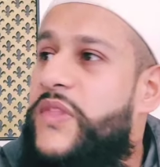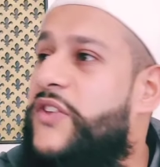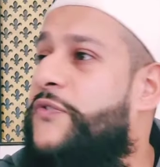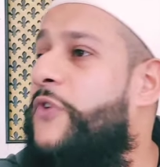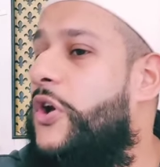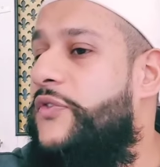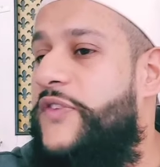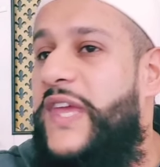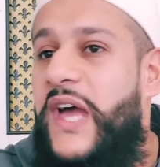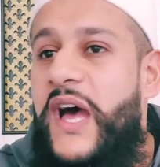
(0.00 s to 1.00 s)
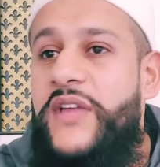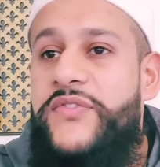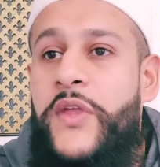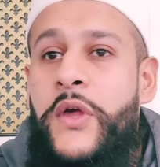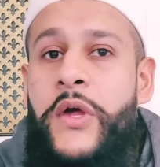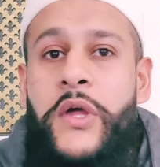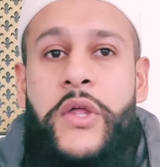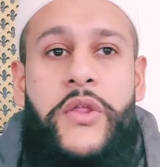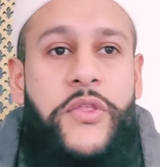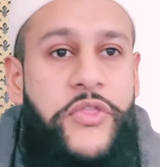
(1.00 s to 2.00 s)
This verse, it has
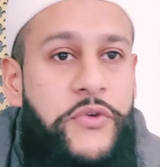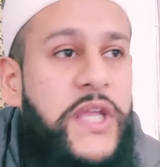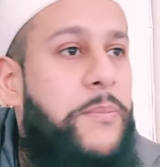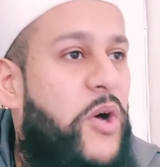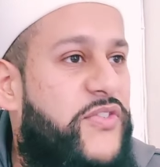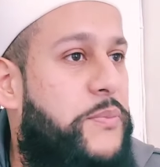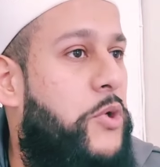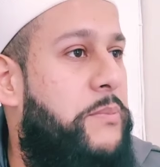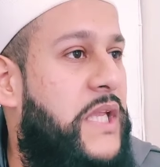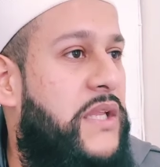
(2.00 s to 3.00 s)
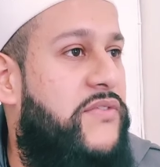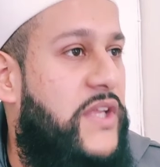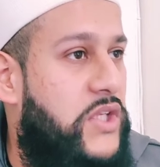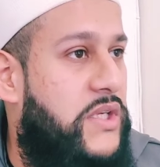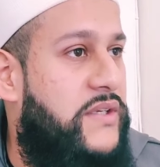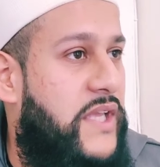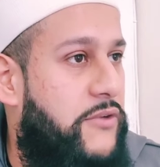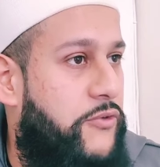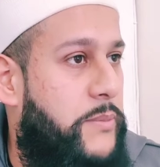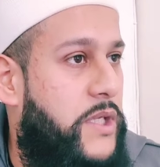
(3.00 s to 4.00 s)
three possible meanings that you can
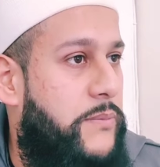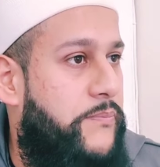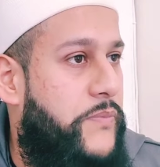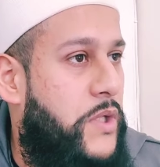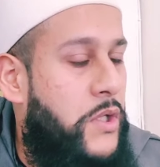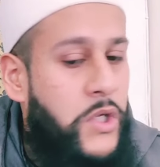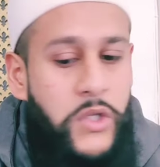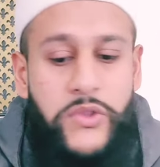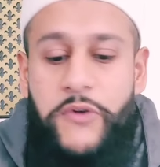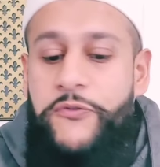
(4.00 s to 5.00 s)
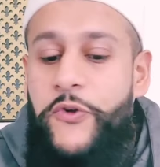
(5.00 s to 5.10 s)
take from it. The